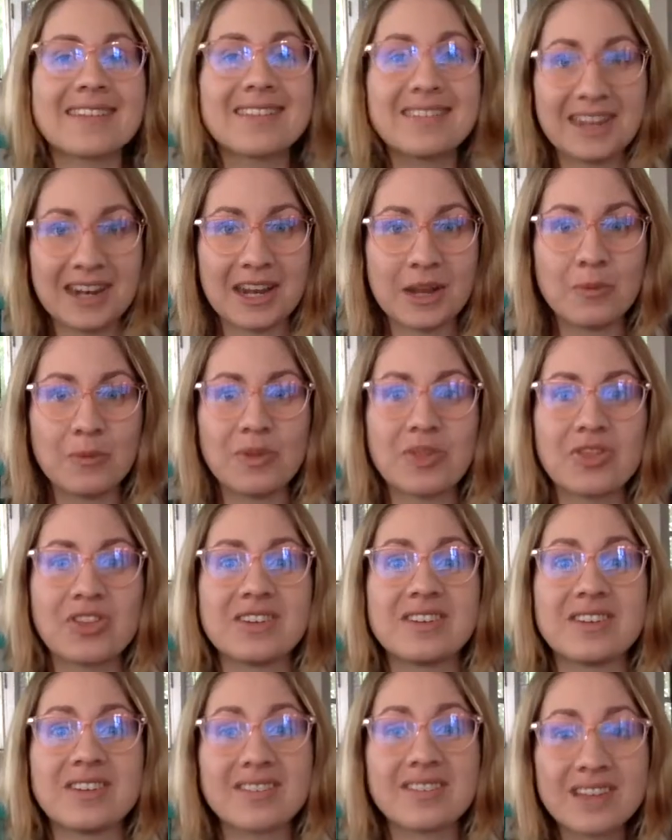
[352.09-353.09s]
sitting with the
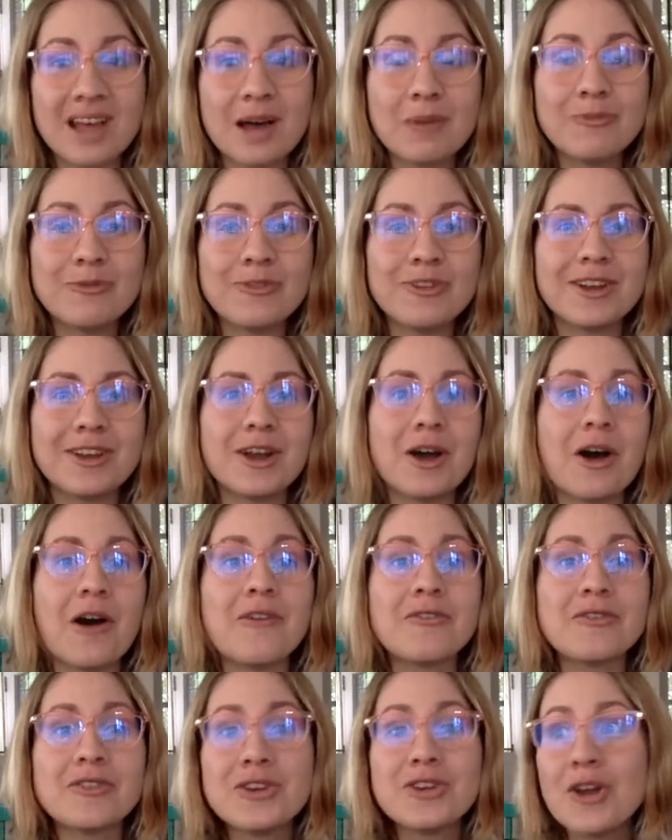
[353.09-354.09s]
discomfort
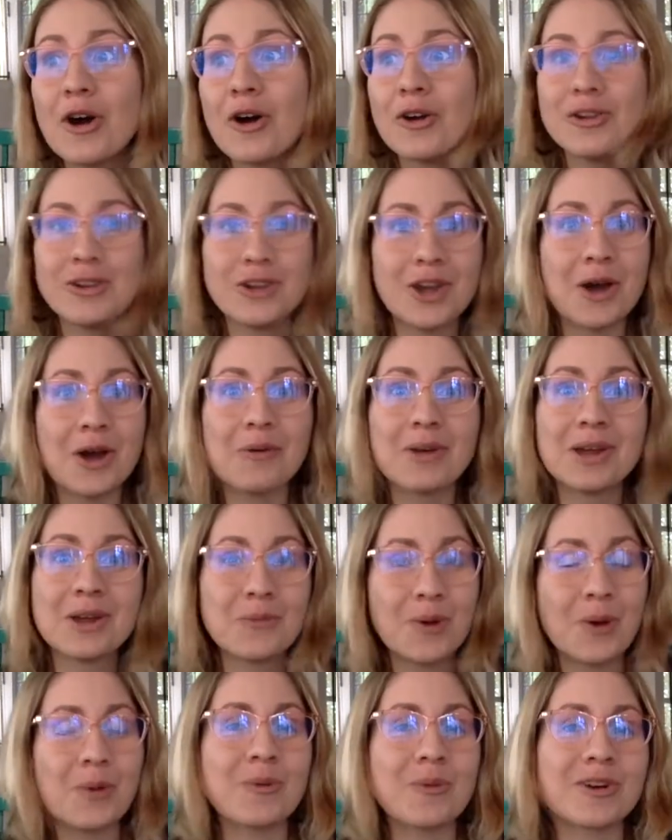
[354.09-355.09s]
of not knowing
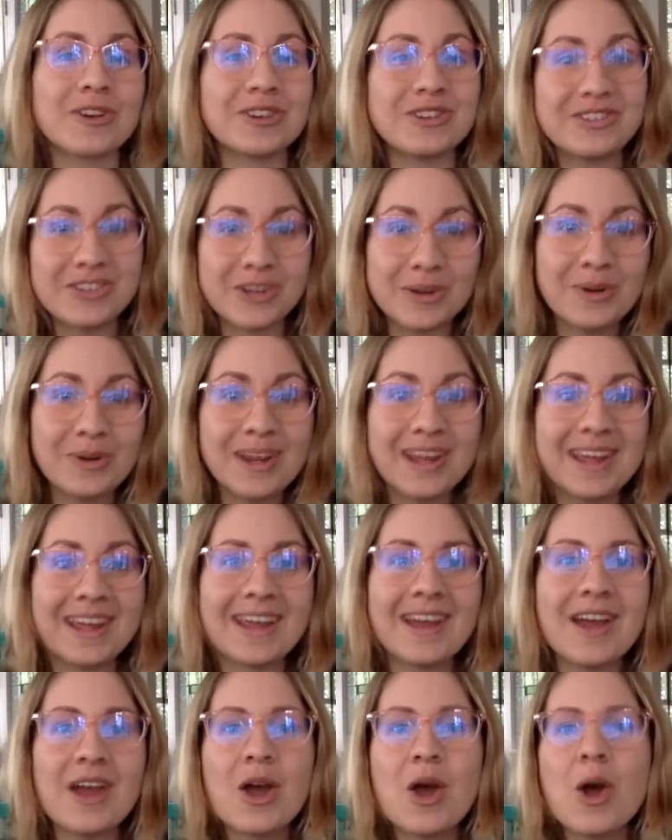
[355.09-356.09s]
what we're
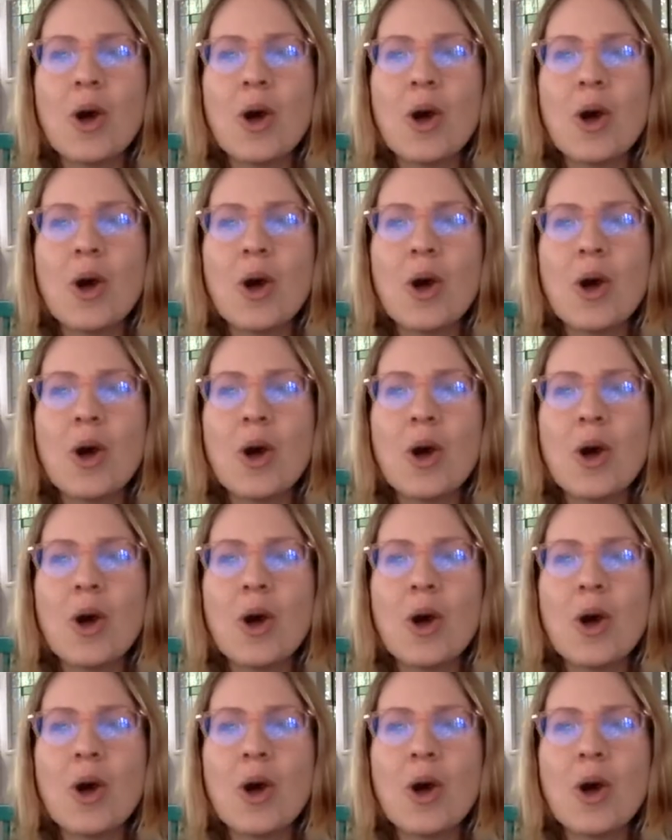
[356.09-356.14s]
doing,